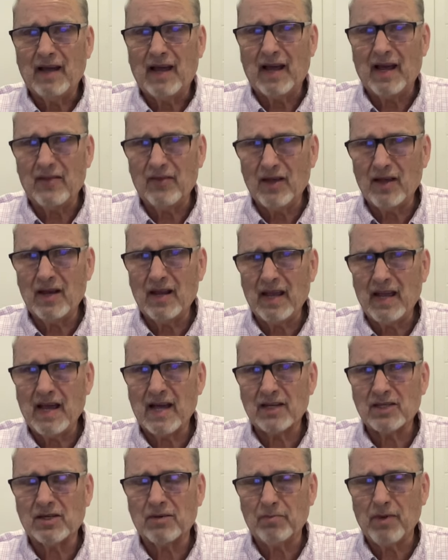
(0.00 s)
And then he
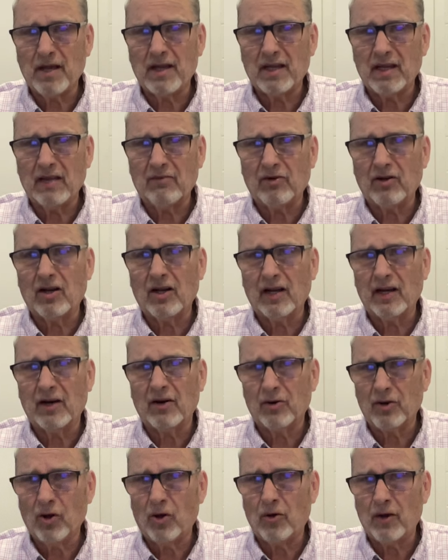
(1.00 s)
has to make it even
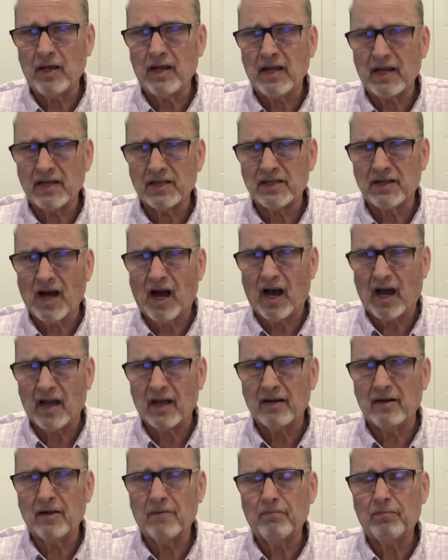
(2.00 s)
clearer, "No, he has
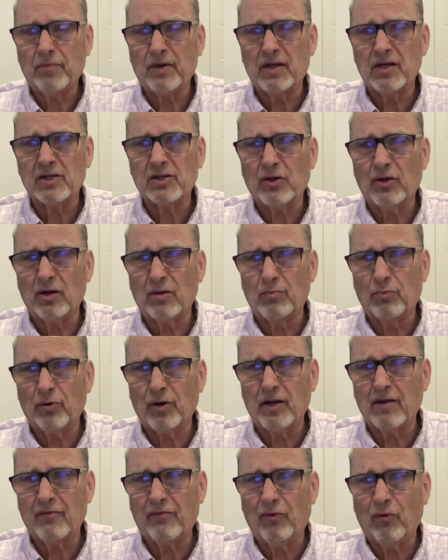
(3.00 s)
died, but it's going to
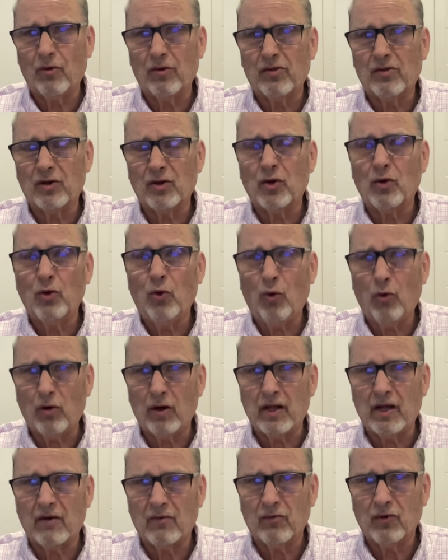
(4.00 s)
bring forth the
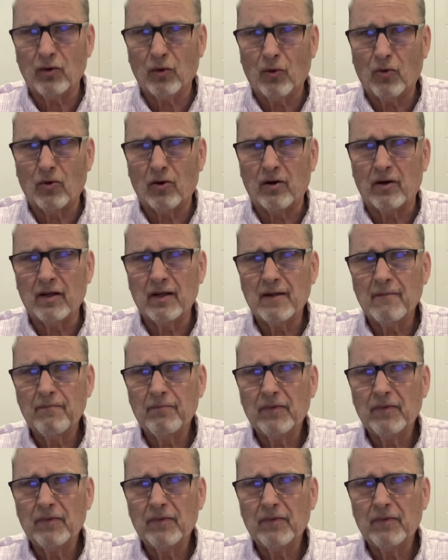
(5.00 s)
glory of the Lord."